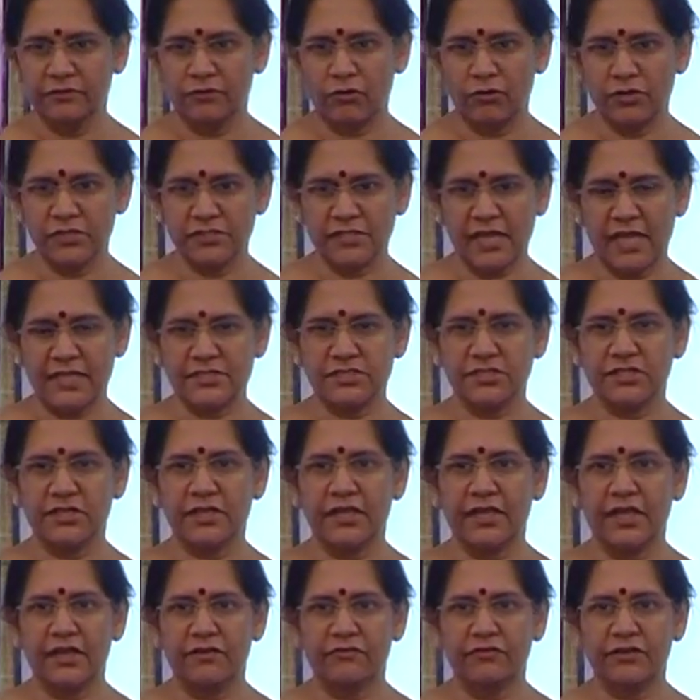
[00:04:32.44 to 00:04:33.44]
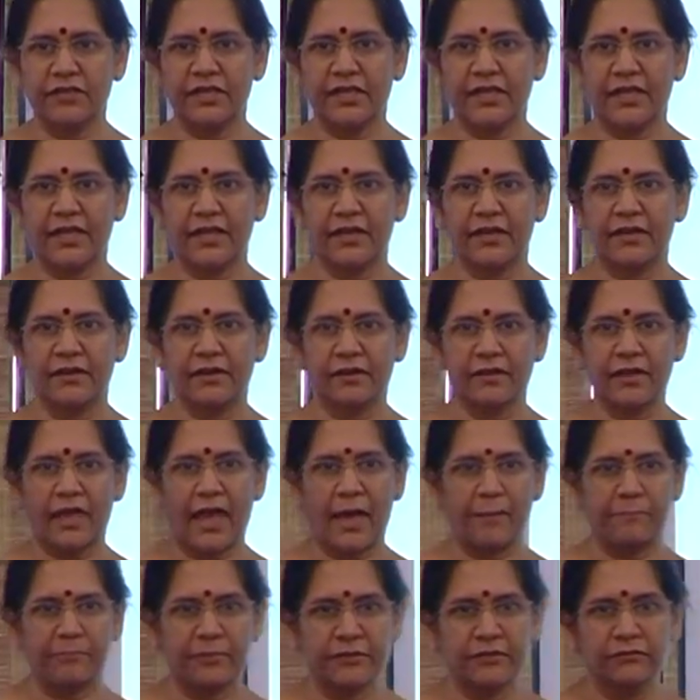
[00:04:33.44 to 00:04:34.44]
Now, disaster recovery can
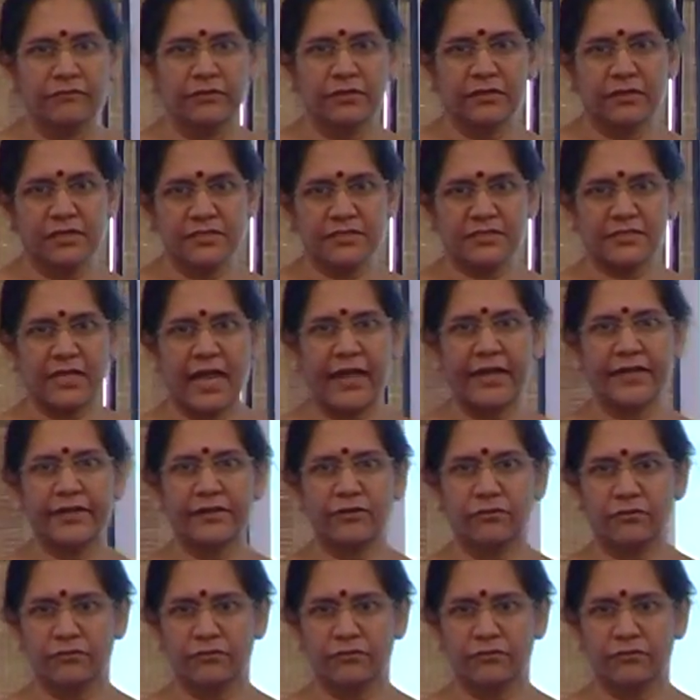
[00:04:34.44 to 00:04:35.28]
happen with the site,